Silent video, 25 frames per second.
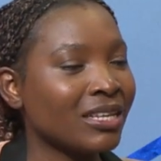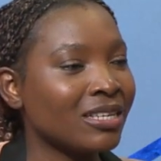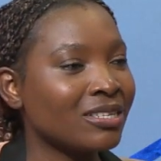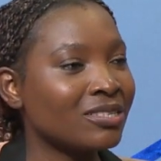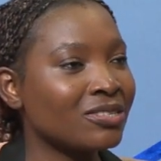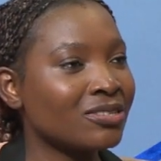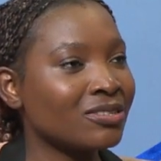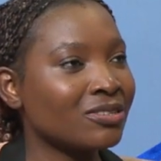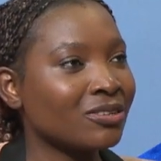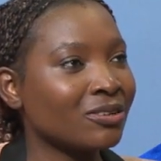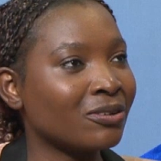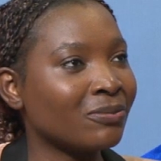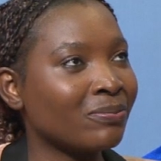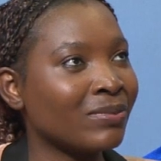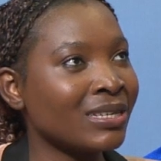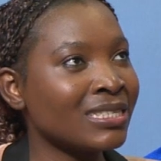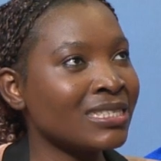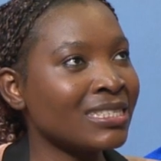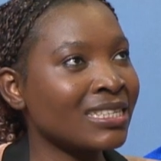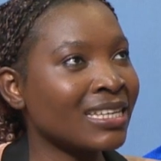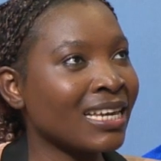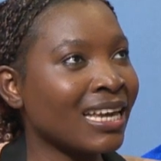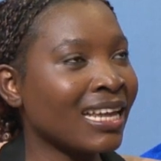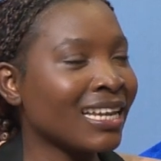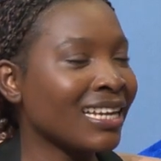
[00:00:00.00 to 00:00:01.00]
So
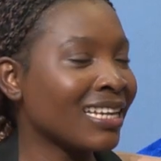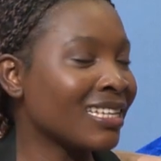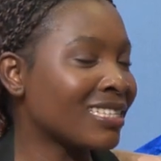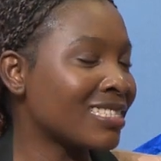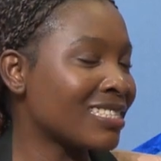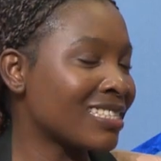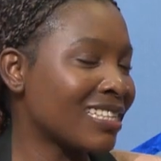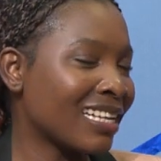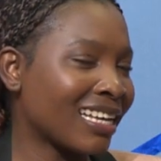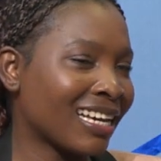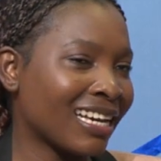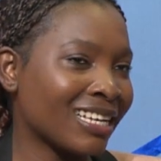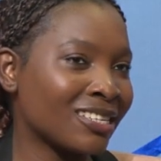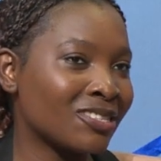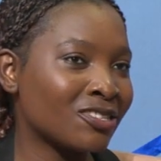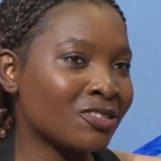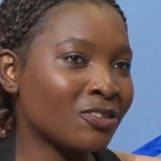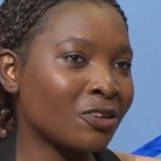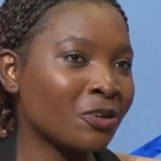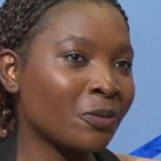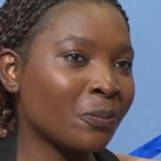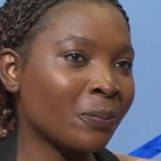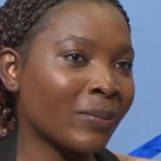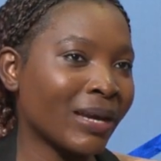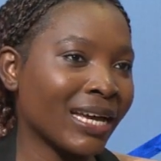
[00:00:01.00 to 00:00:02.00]
basically it's like a
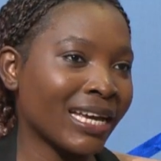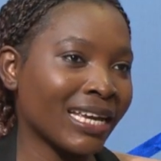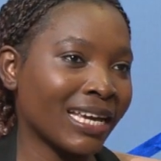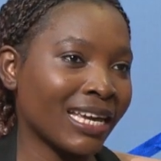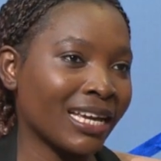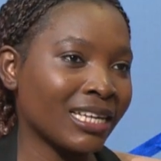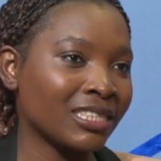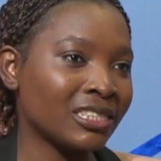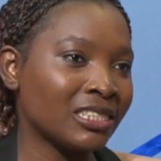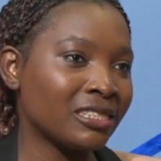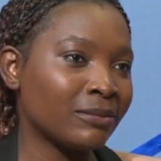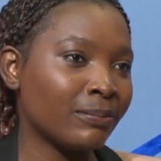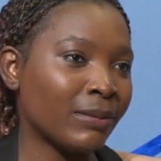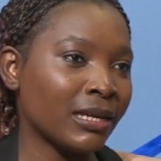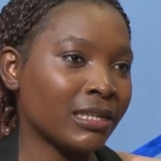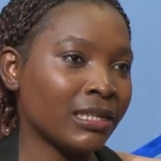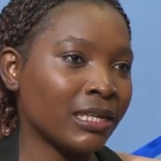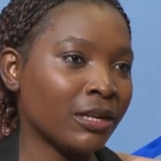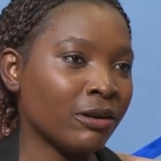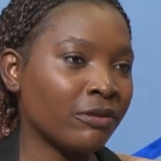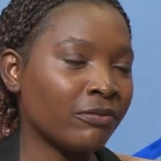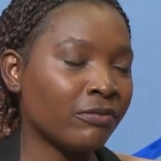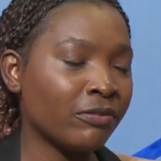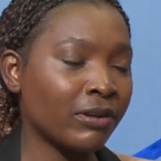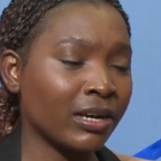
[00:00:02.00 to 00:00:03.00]
stock market, but
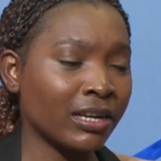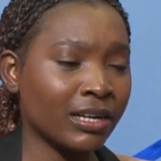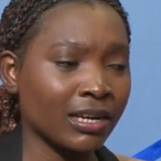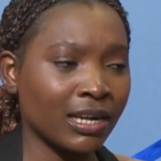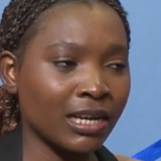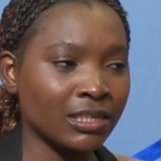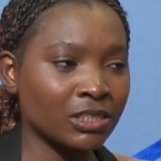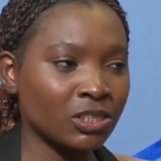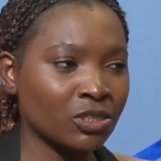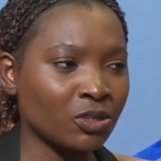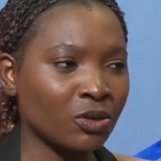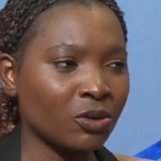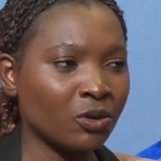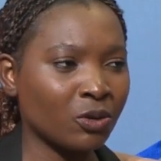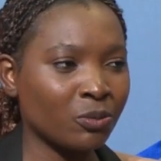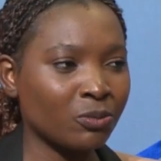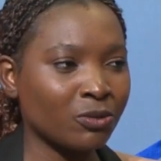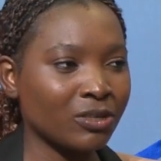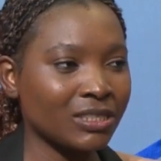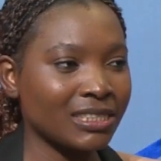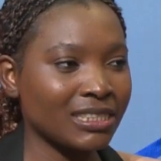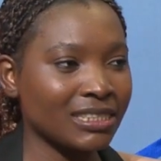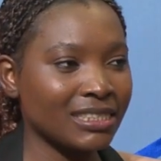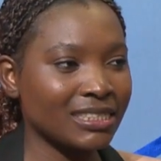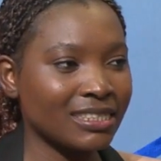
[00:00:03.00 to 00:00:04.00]
now for agricultural
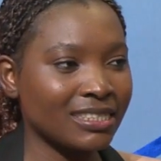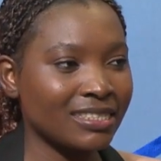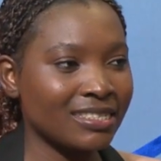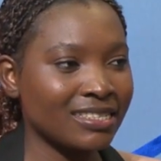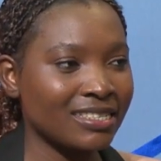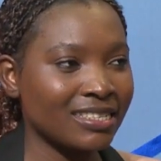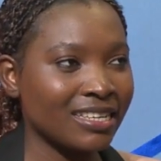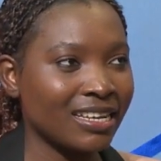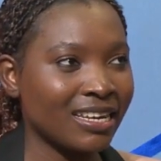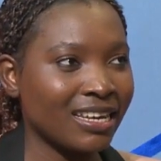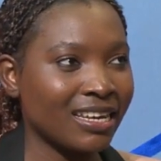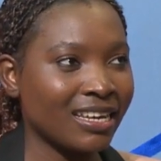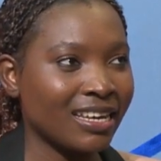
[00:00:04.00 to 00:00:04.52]
commodities,